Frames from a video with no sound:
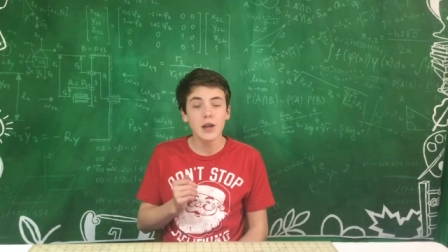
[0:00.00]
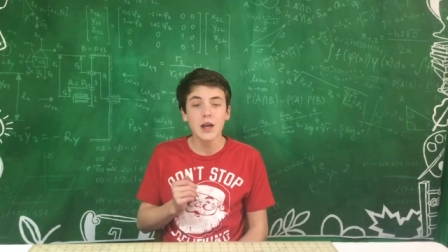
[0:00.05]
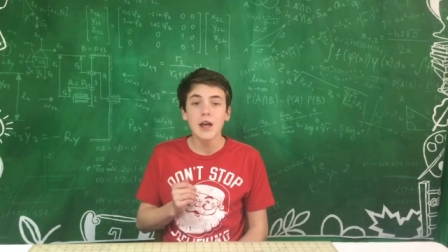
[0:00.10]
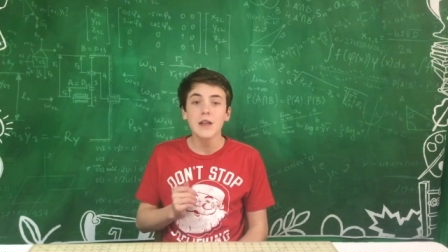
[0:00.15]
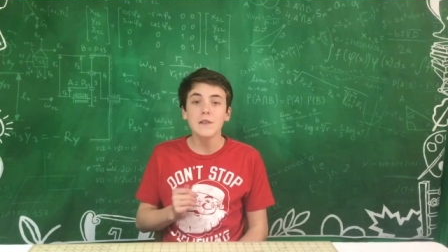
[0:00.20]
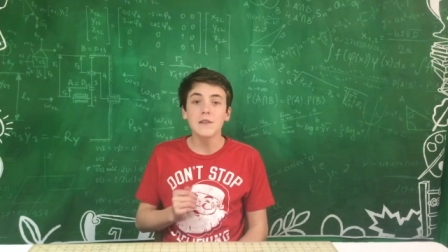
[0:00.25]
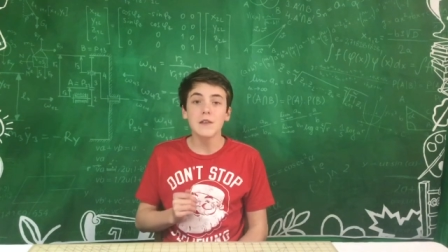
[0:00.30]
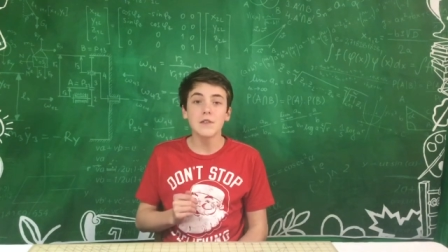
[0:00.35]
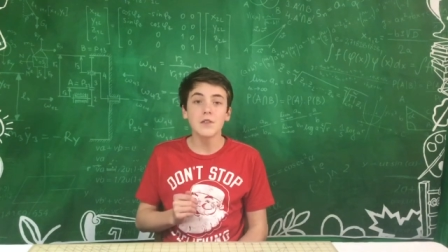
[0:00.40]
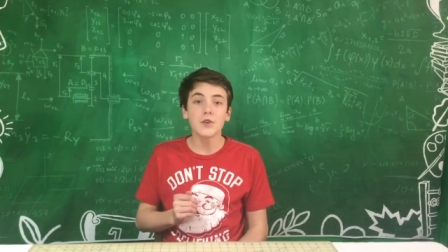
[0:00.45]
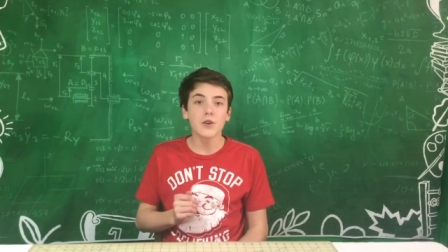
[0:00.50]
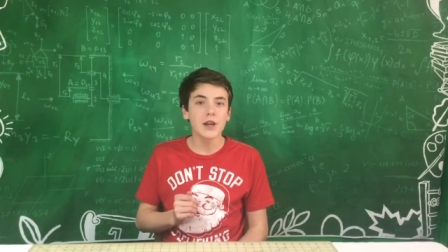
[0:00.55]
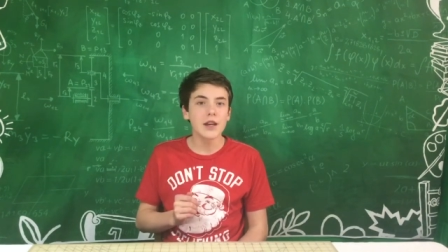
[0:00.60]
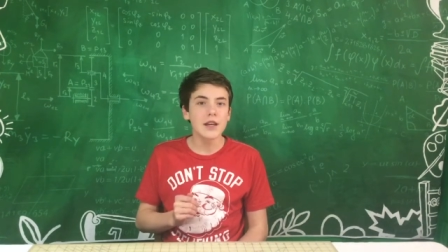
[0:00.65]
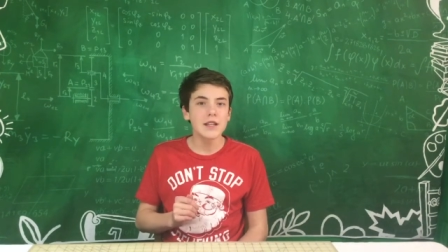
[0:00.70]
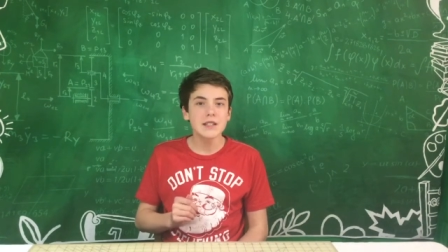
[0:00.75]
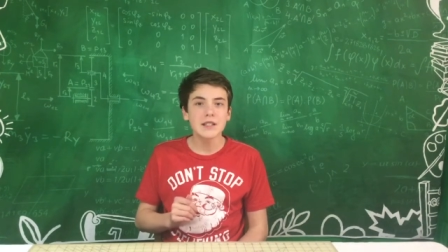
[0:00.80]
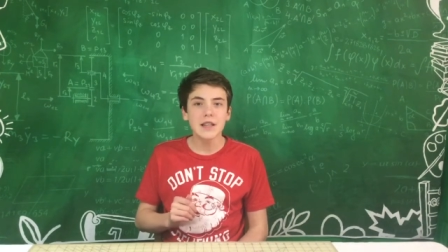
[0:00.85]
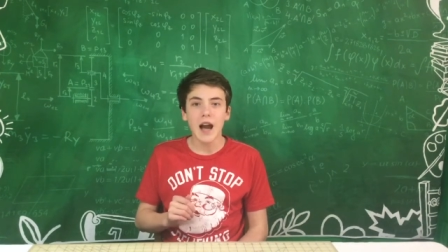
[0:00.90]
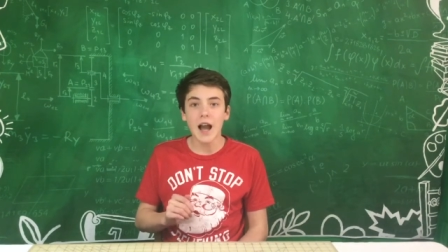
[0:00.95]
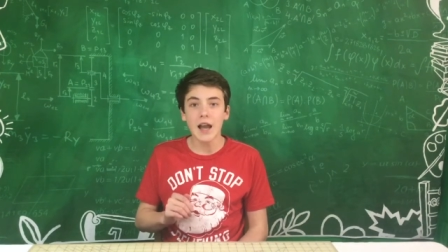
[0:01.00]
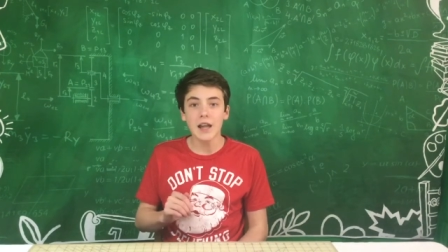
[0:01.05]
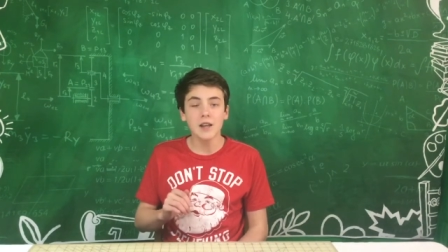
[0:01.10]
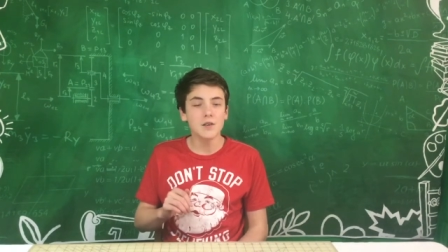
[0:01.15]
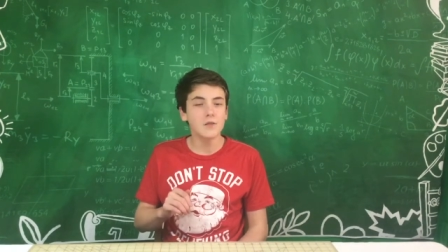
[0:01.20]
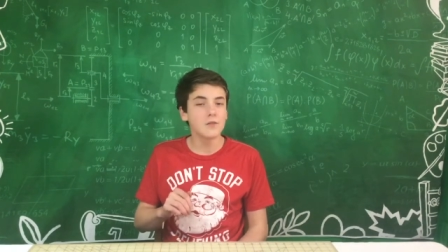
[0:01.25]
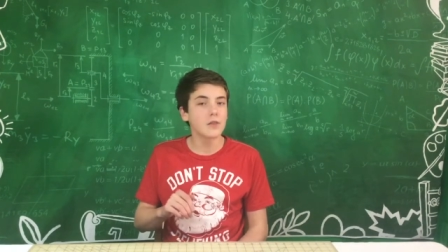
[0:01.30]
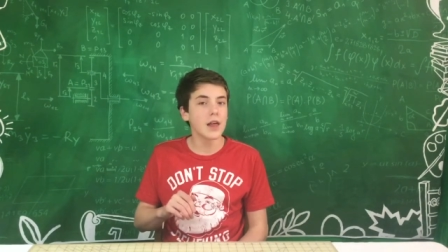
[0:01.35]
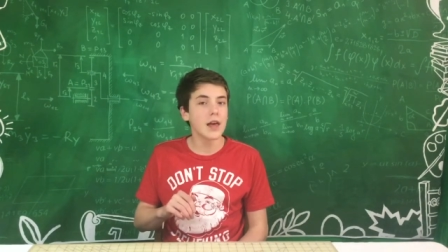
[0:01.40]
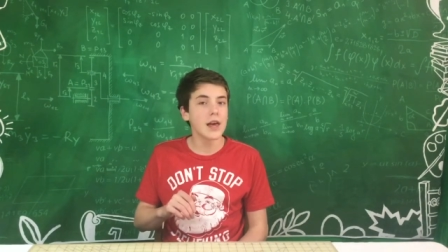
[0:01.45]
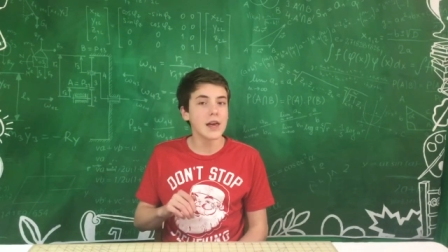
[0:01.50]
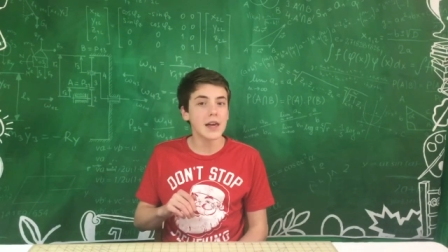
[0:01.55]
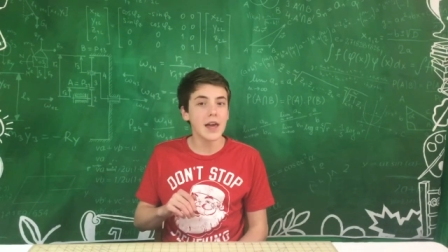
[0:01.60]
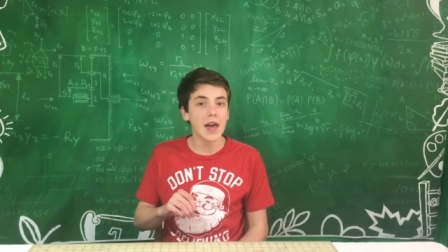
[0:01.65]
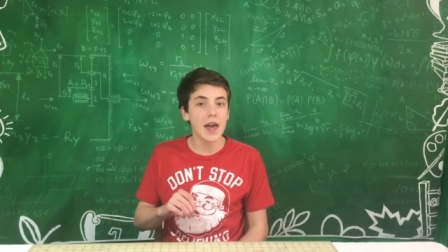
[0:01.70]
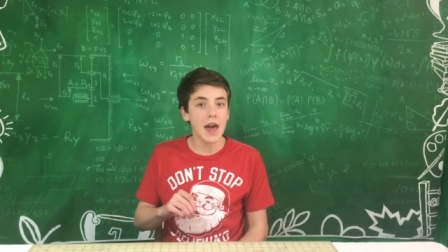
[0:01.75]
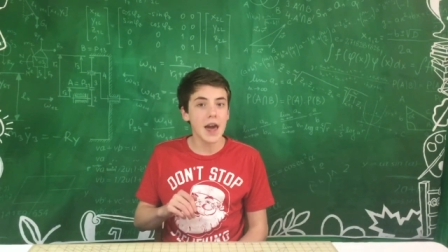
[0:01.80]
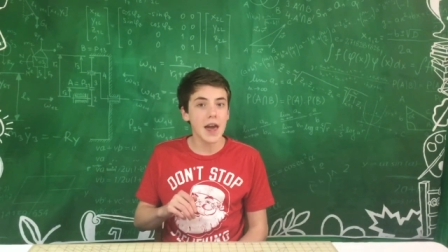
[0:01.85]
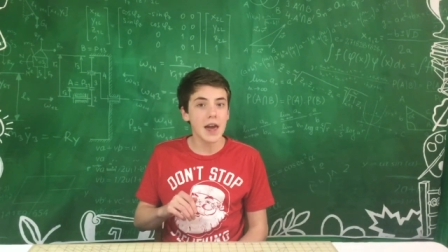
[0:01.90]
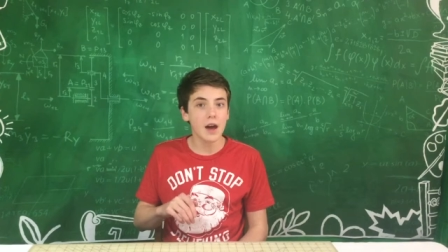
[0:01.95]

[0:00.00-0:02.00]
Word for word: that there is kind of like a